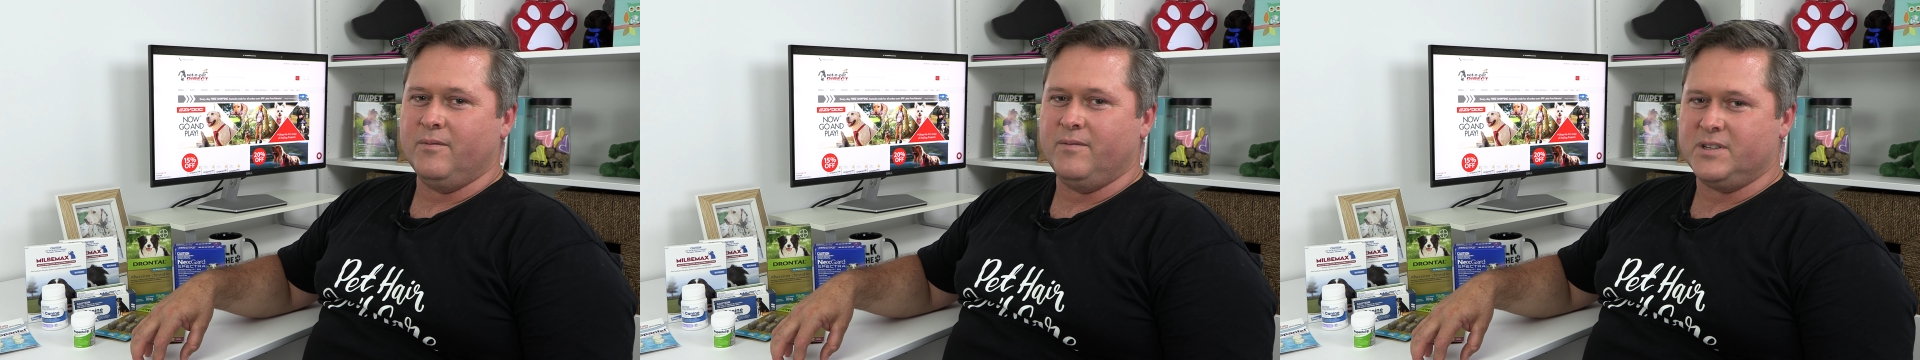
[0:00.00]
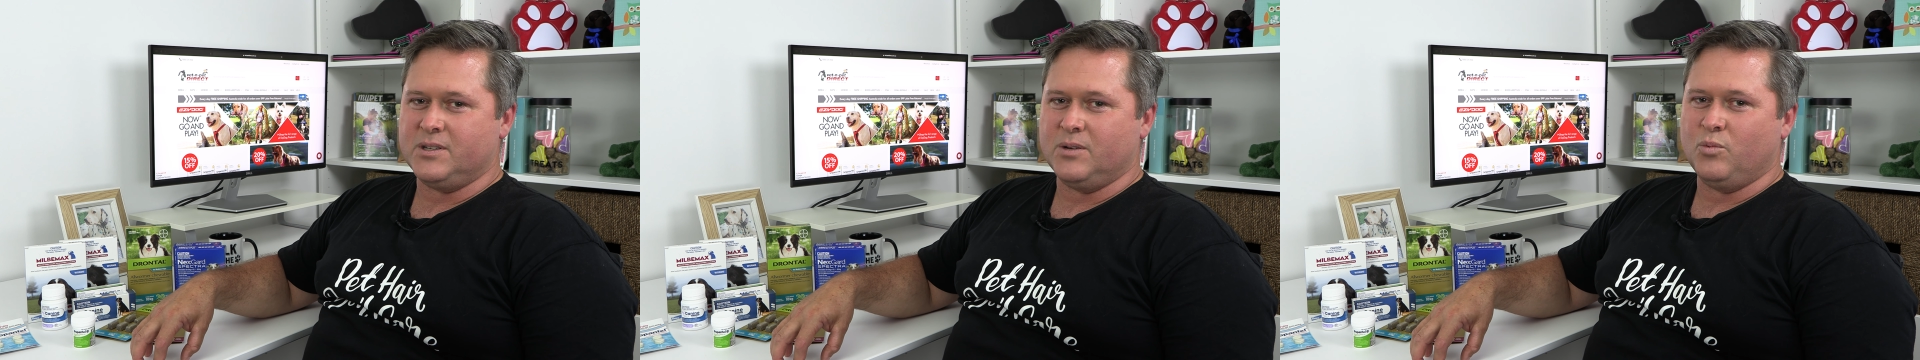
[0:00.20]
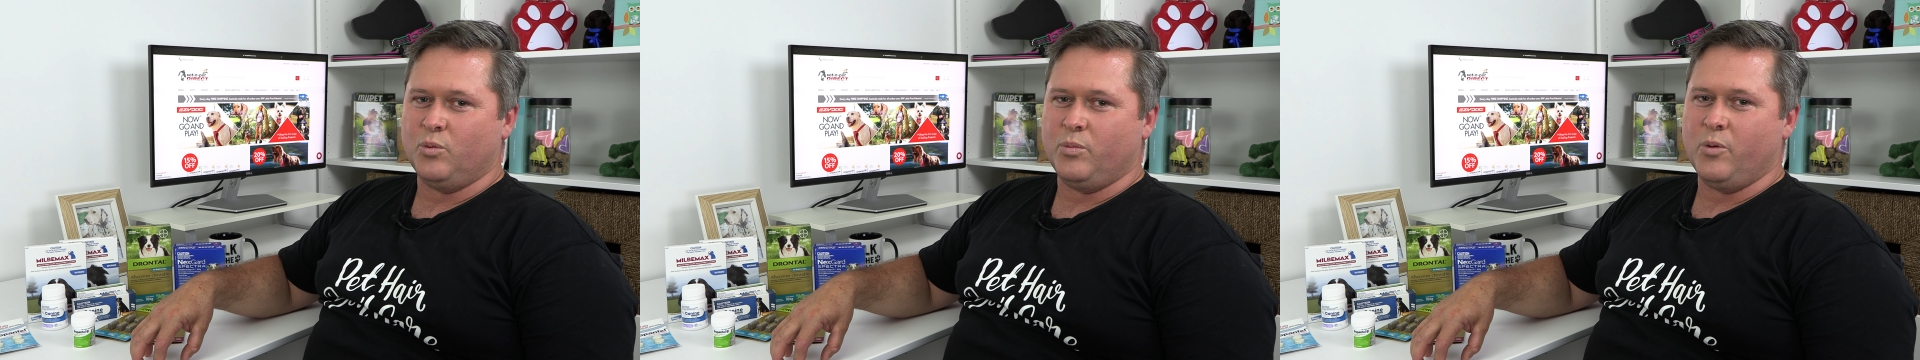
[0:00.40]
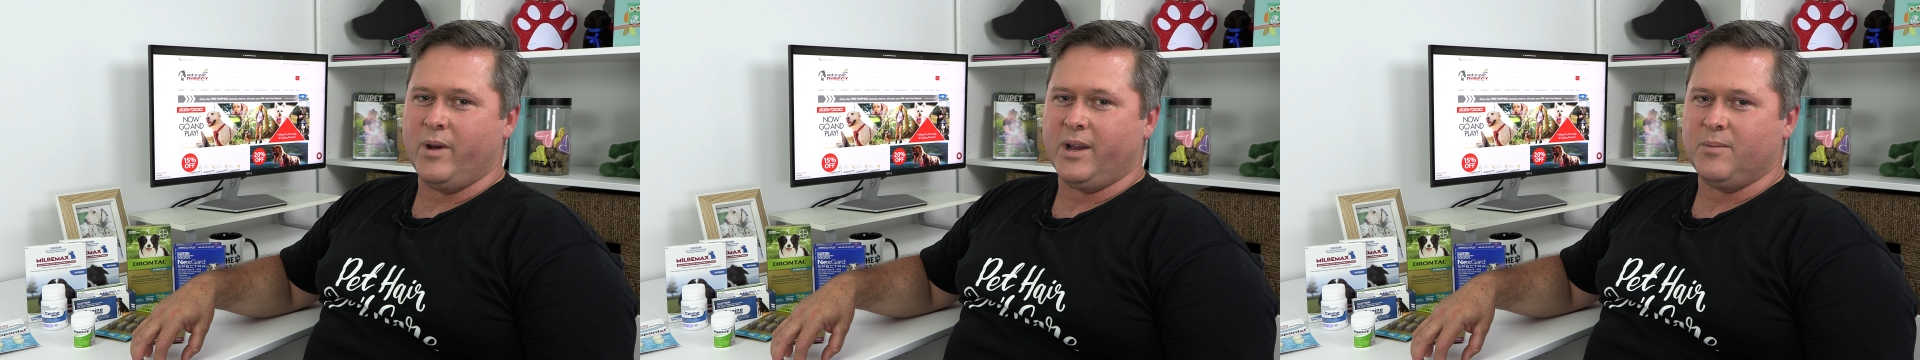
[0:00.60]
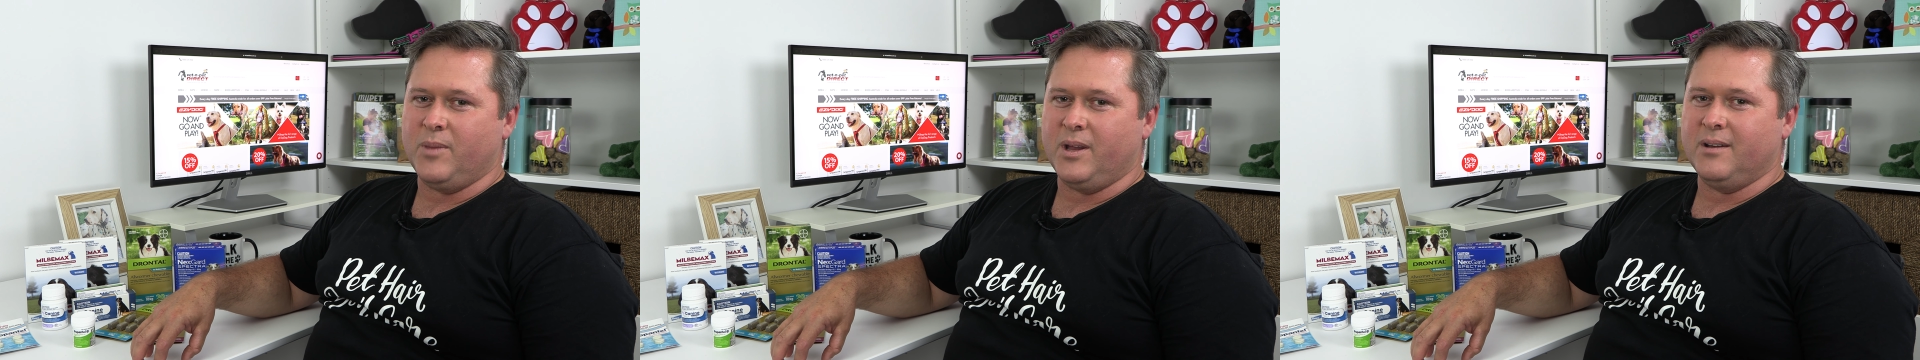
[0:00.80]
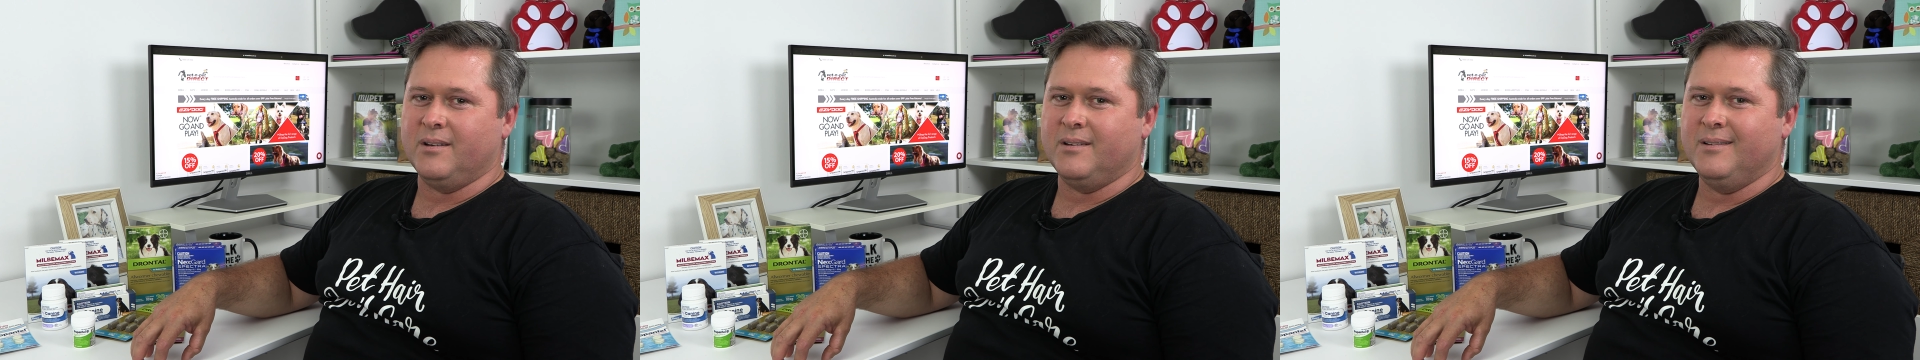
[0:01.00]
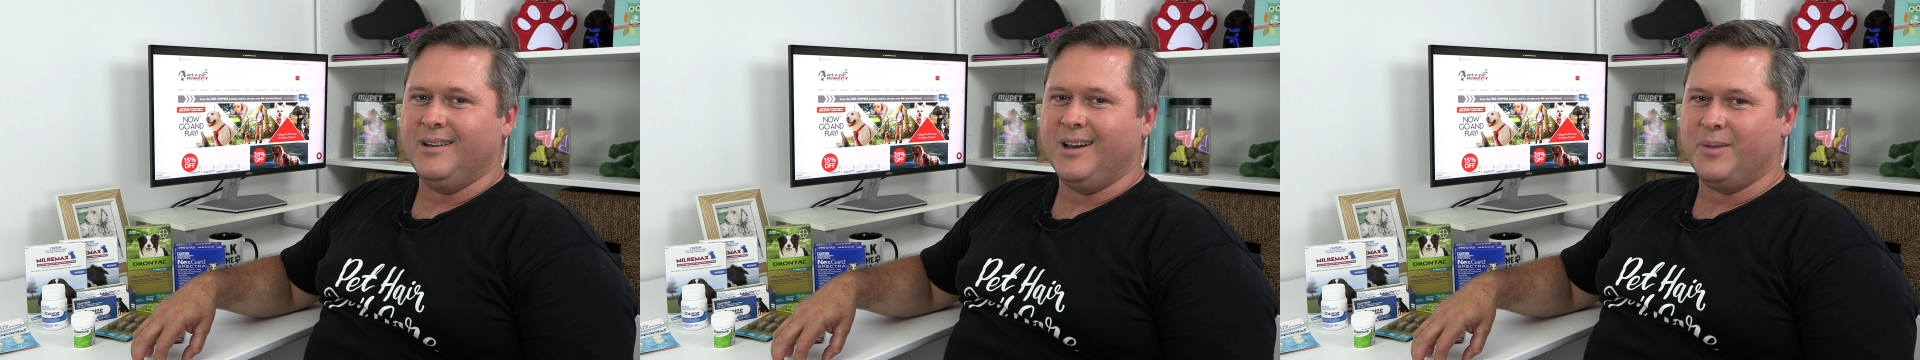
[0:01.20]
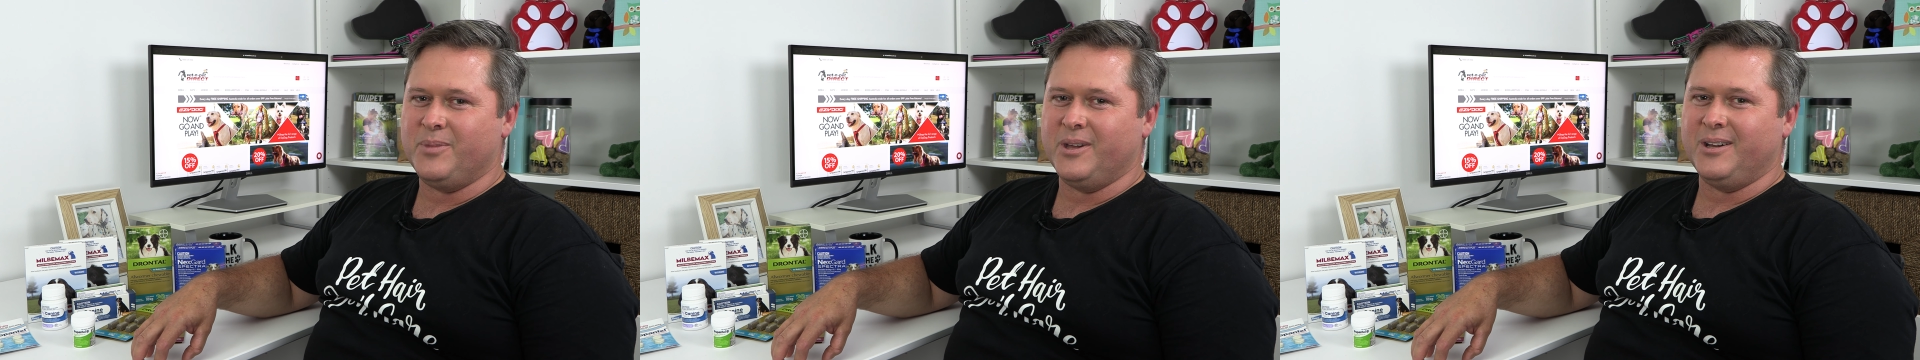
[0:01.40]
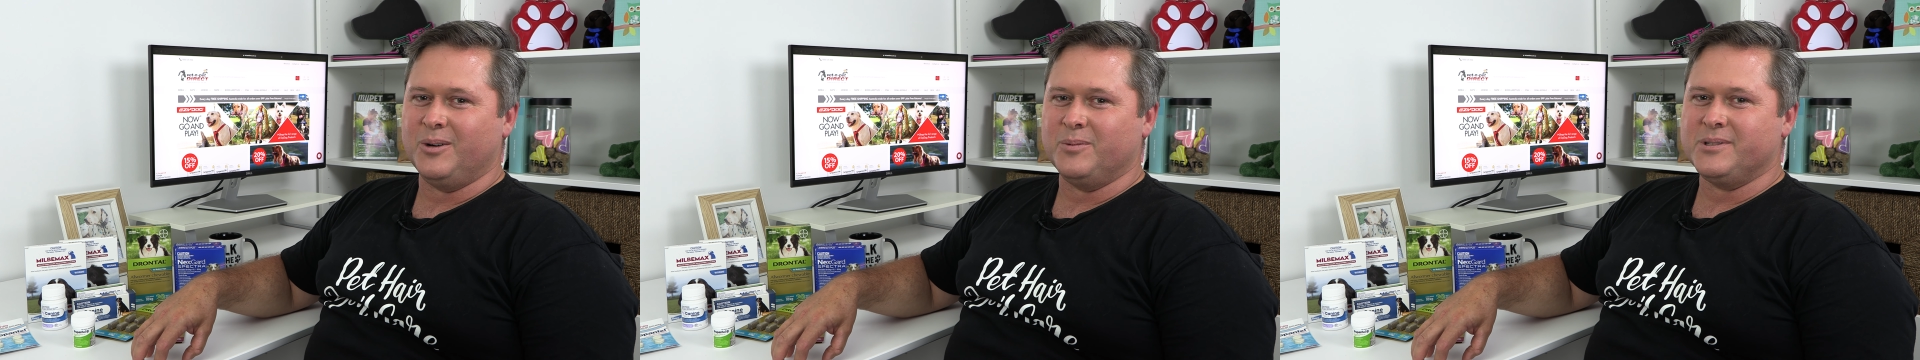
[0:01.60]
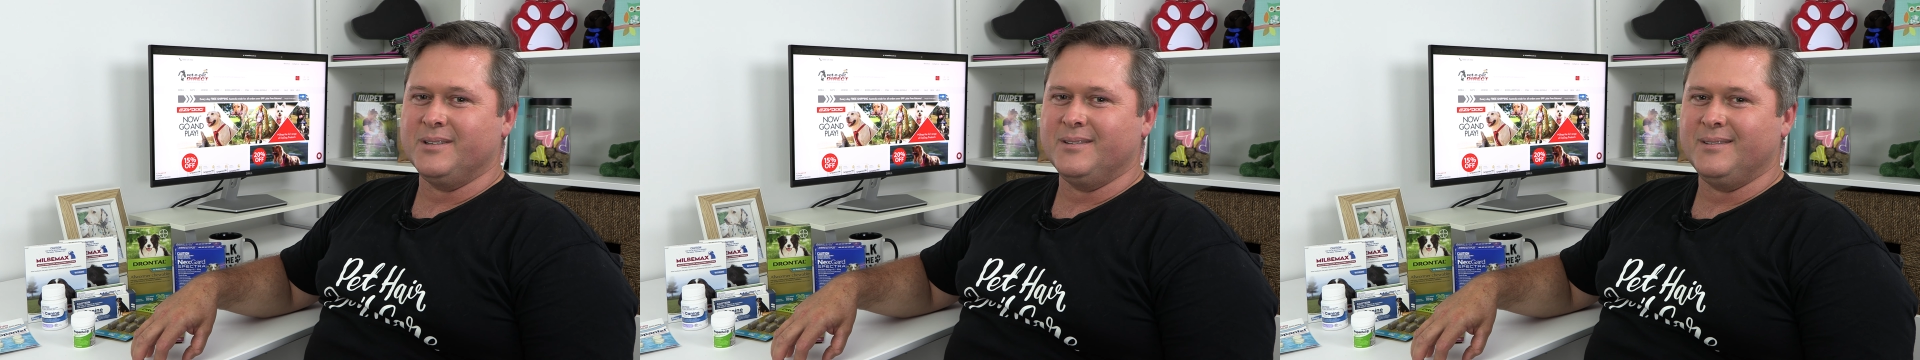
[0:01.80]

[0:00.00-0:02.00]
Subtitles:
visit would be recommended. Hope that helps.